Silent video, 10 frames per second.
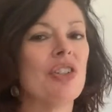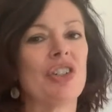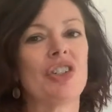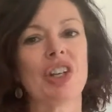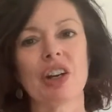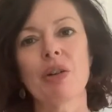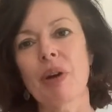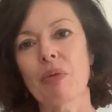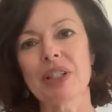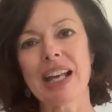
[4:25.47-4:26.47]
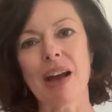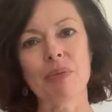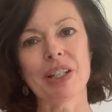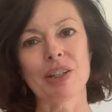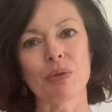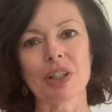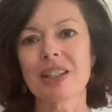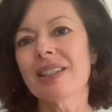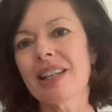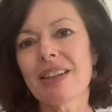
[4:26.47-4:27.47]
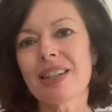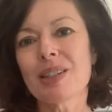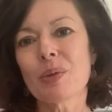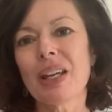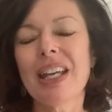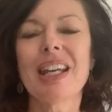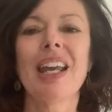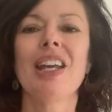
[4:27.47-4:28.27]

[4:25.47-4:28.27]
just share about what's happened in real estate this week,